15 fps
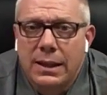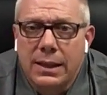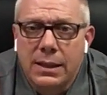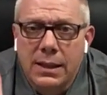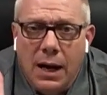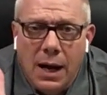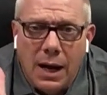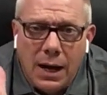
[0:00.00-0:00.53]

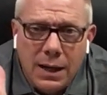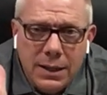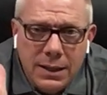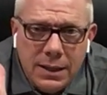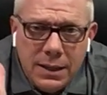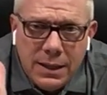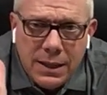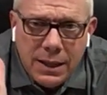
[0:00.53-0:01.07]
God
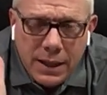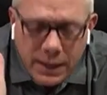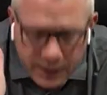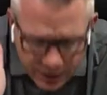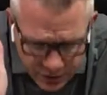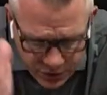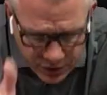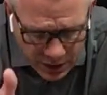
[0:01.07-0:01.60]

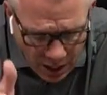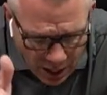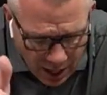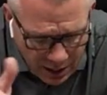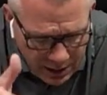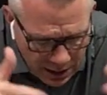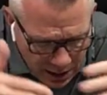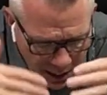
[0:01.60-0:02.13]
is
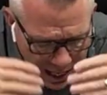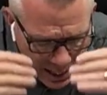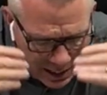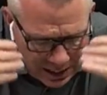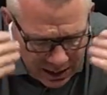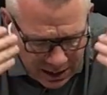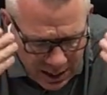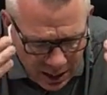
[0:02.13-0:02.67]
God. And, and
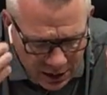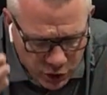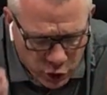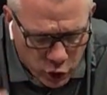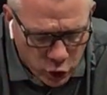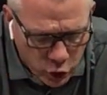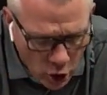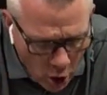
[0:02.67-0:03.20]
he, God is
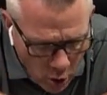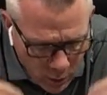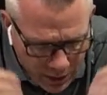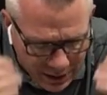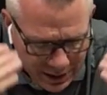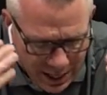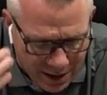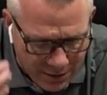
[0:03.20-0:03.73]

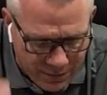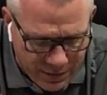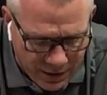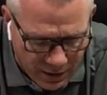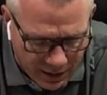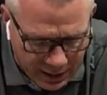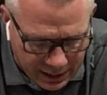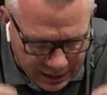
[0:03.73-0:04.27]
showing that
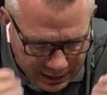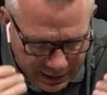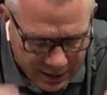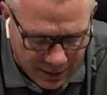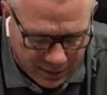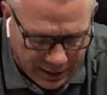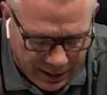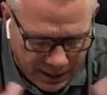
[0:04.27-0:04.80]
very
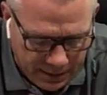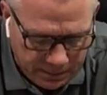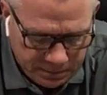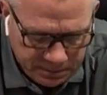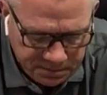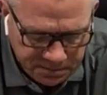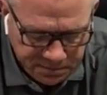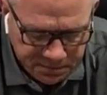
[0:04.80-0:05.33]
clearly
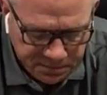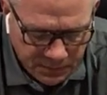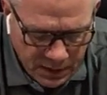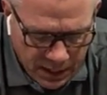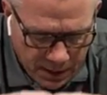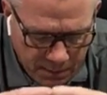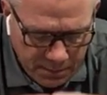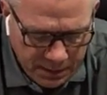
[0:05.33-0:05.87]

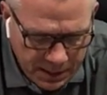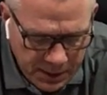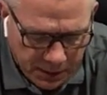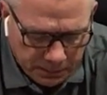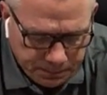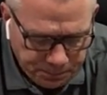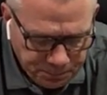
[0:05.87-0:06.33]
um, here.